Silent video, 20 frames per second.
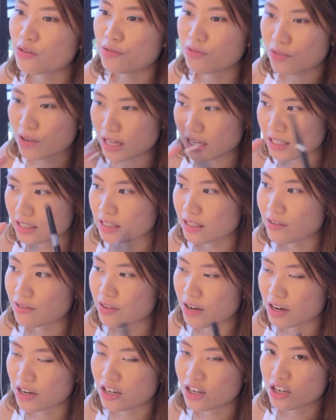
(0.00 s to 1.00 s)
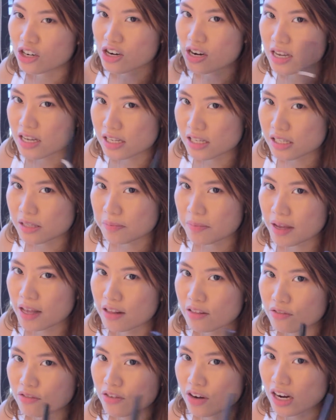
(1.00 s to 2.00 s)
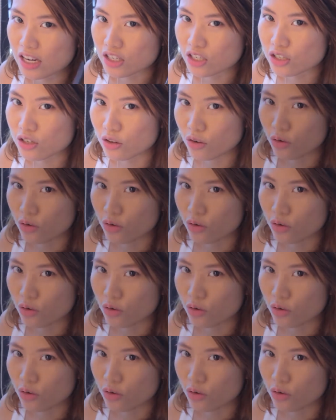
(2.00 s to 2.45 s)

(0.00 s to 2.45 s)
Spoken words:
your face a very crisp and fresh